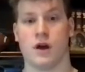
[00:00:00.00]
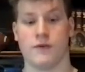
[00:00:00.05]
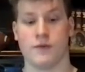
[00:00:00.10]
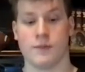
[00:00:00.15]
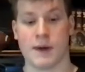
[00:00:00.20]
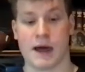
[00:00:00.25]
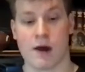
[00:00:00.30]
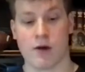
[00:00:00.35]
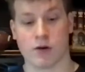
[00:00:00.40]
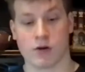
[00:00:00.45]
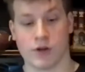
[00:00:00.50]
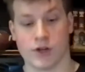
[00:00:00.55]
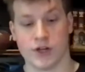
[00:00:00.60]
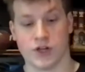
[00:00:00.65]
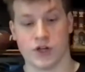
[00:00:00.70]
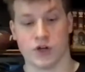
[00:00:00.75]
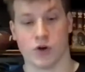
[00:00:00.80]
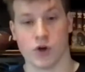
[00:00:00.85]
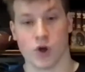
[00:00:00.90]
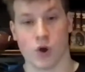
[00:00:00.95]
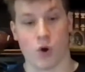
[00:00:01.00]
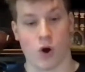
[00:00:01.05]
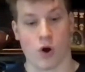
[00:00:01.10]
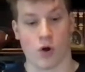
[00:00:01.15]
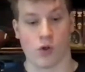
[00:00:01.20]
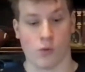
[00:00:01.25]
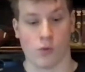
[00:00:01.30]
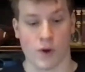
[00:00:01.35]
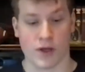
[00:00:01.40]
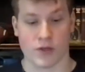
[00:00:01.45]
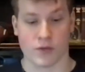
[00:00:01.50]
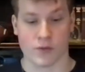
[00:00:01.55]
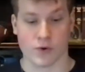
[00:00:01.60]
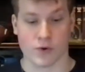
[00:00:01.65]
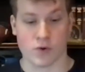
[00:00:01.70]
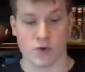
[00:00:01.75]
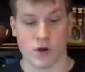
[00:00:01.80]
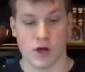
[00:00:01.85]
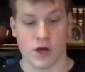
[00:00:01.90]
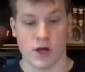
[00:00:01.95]
of a power clean. You don't go all the way
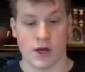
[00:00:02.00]
through.